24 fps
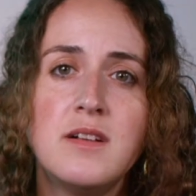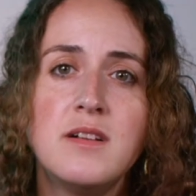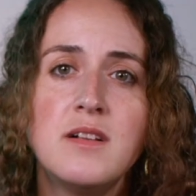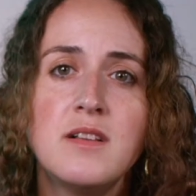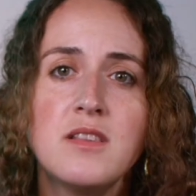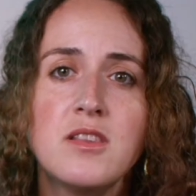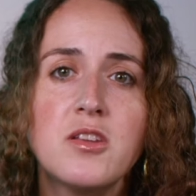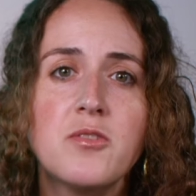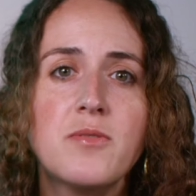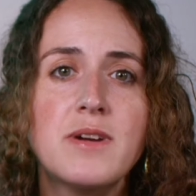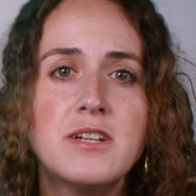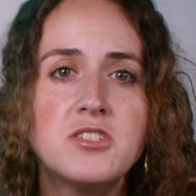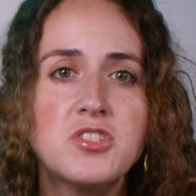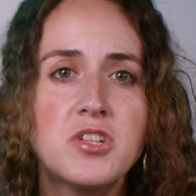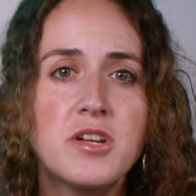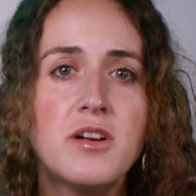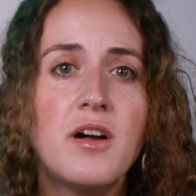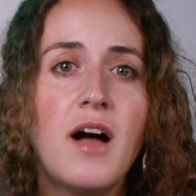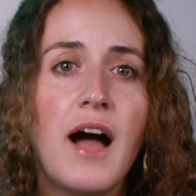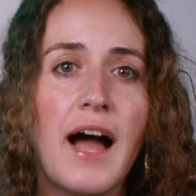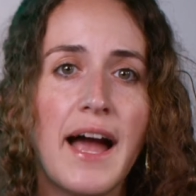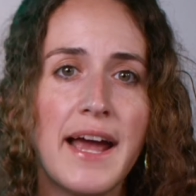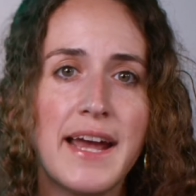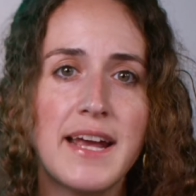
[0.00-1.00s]
Laryngeal
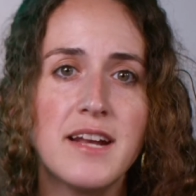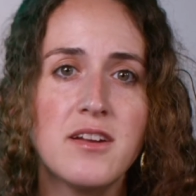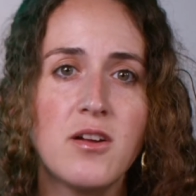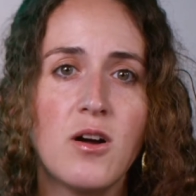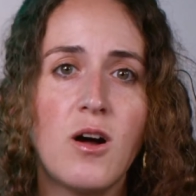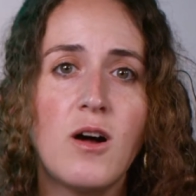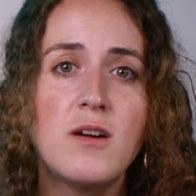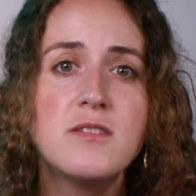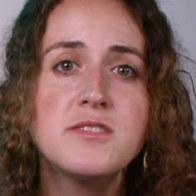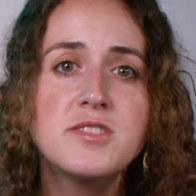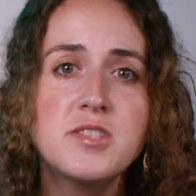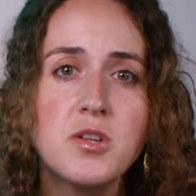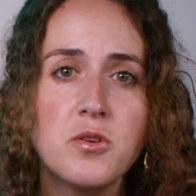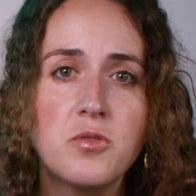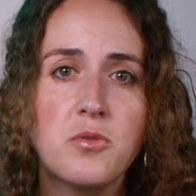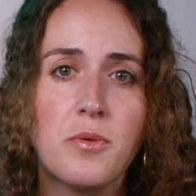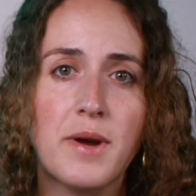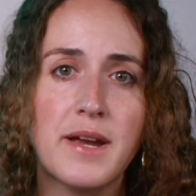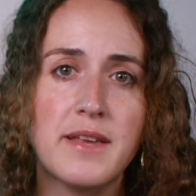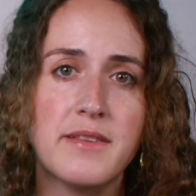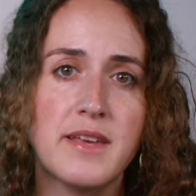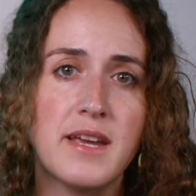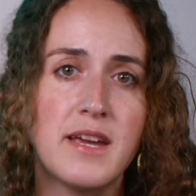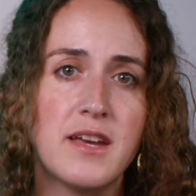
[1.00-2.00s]
height also
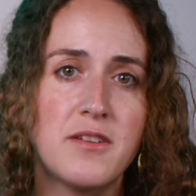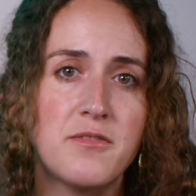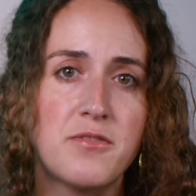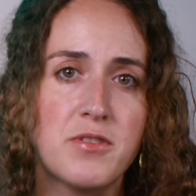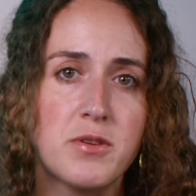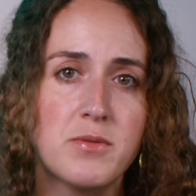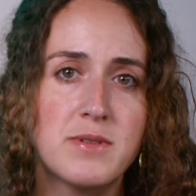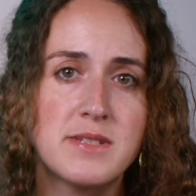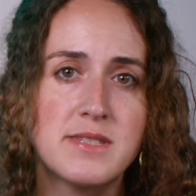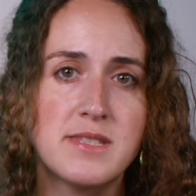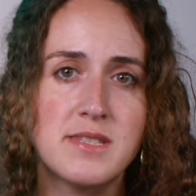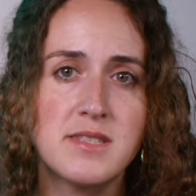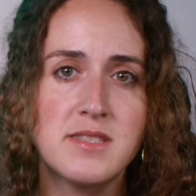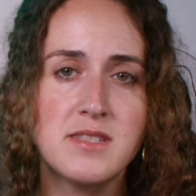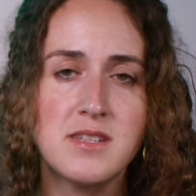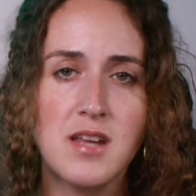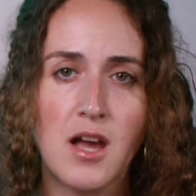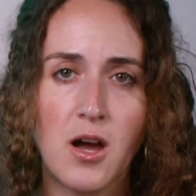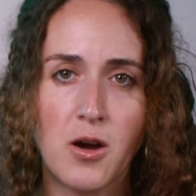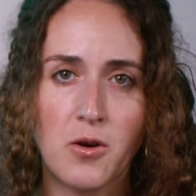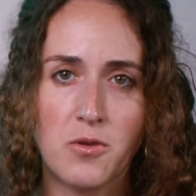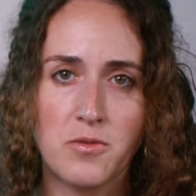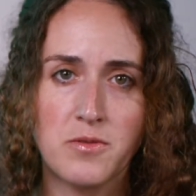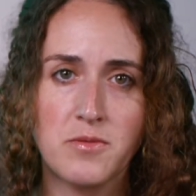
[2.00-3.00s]
greatly influences
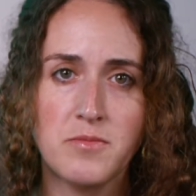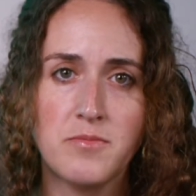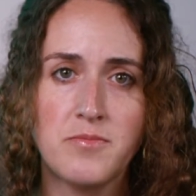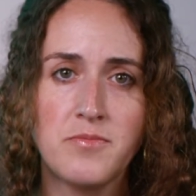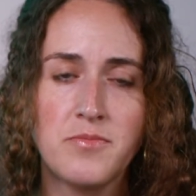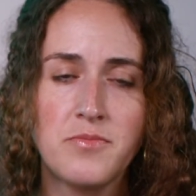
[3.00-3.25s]
tone.